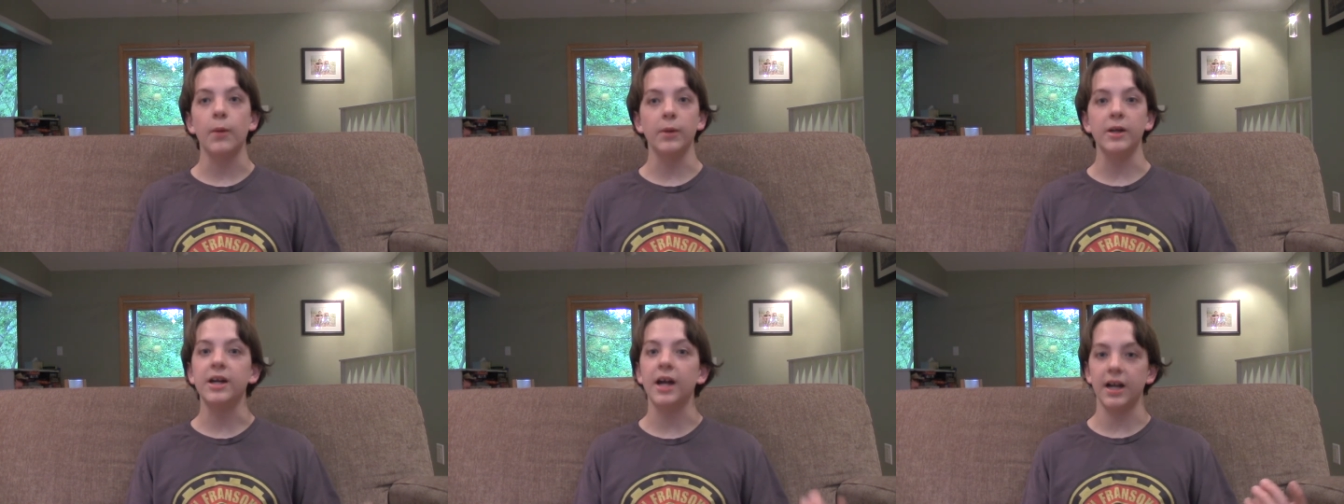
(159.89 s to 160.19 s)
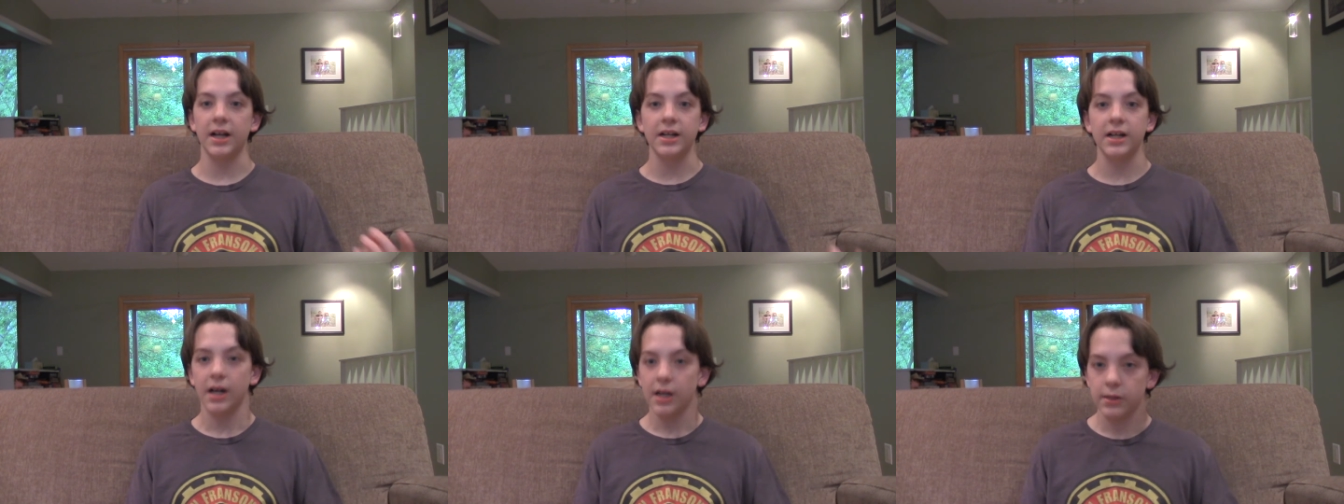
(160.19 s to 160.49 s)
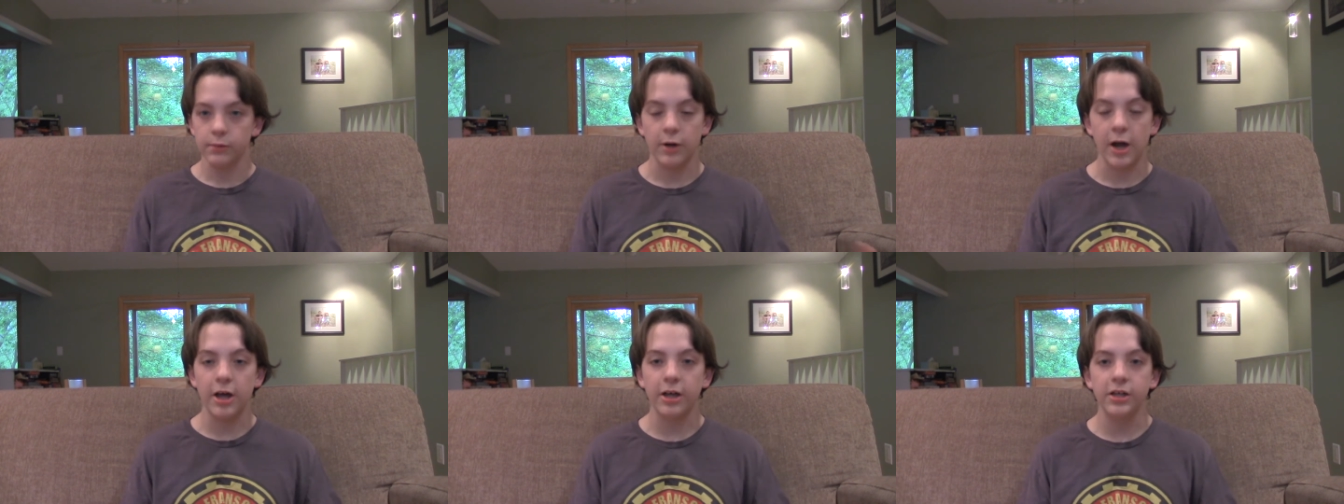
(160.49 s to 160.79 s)
We kind of gotta
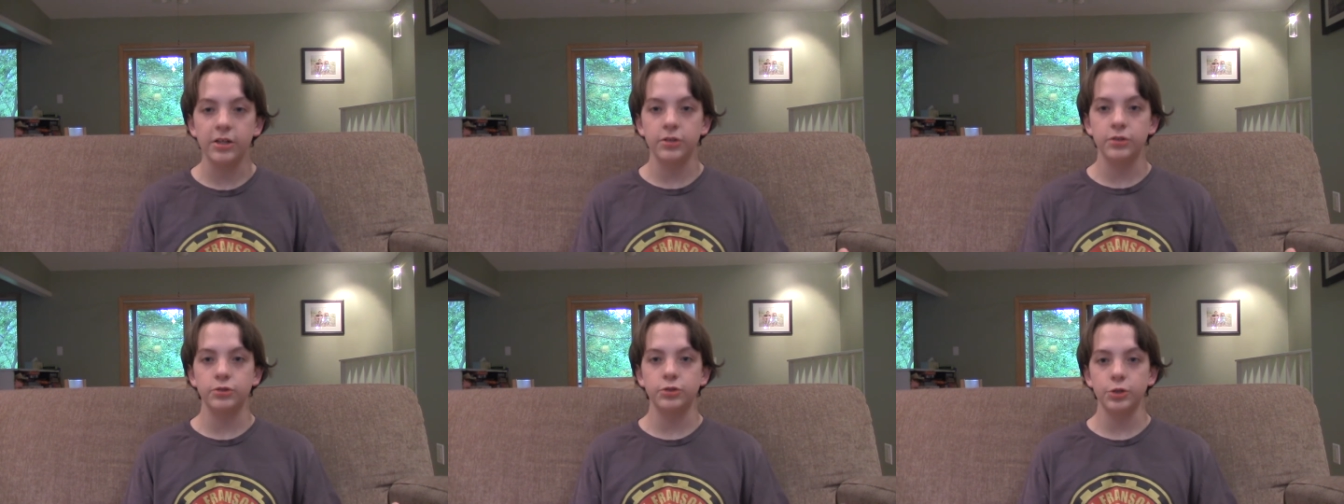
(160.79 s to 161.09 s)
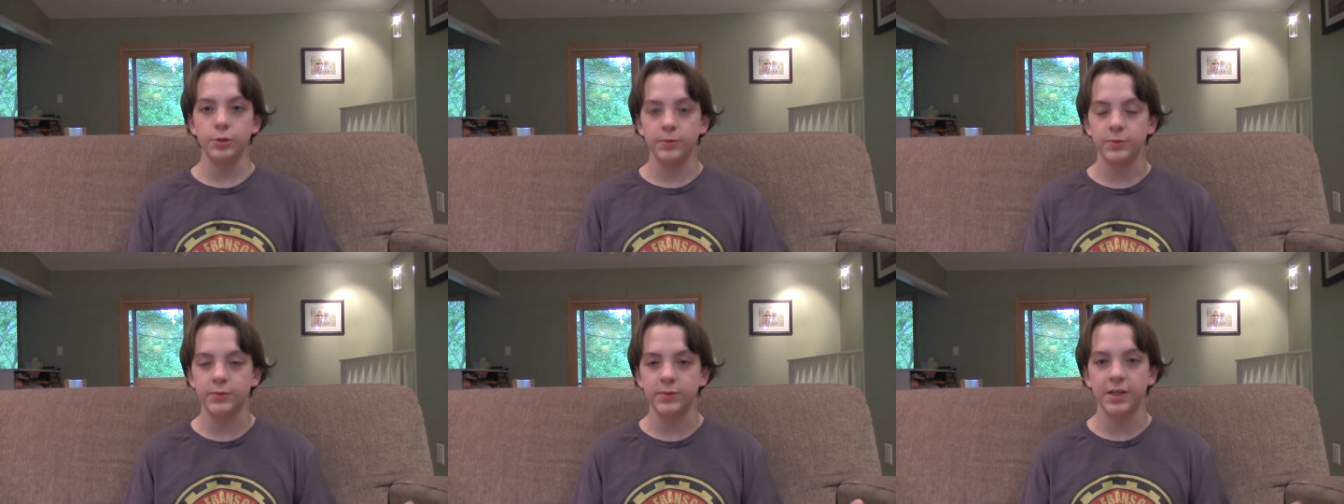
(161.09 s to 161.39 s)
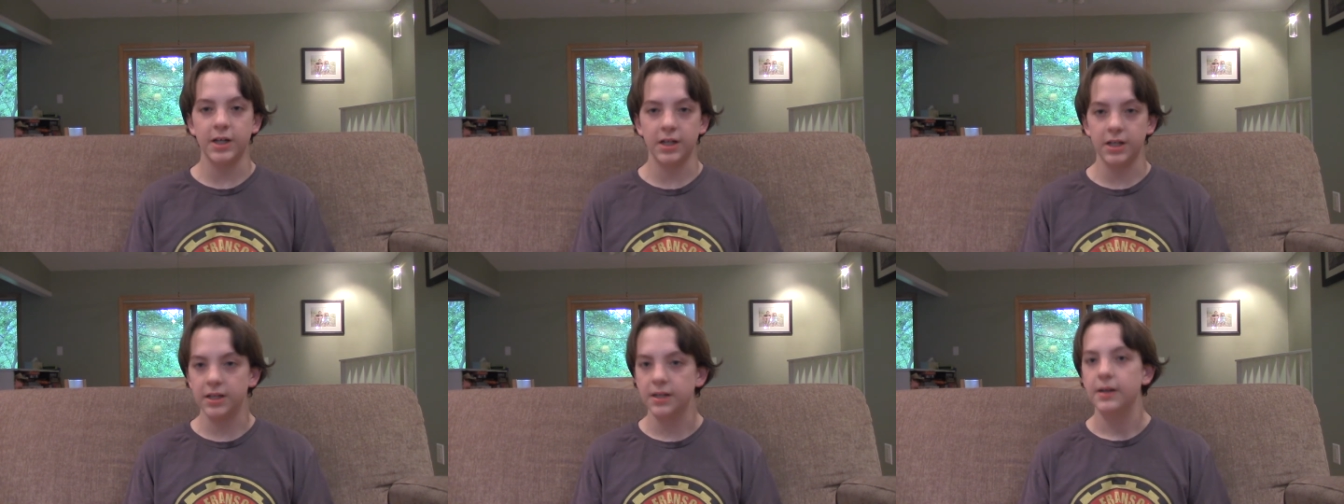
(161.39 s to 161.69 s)
rally the troops. We
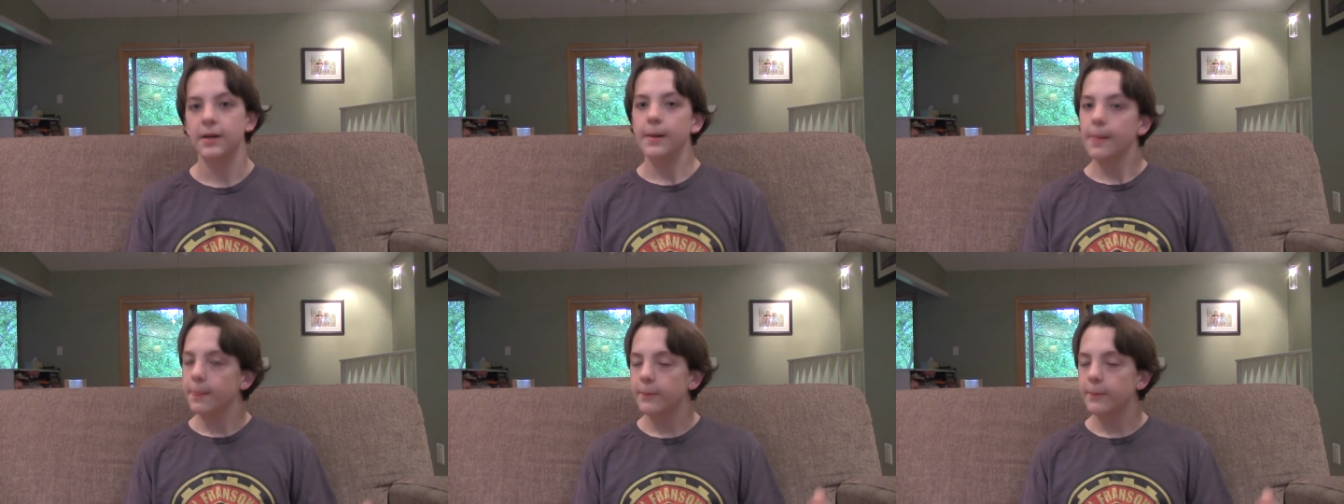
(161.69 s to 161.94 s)
gotta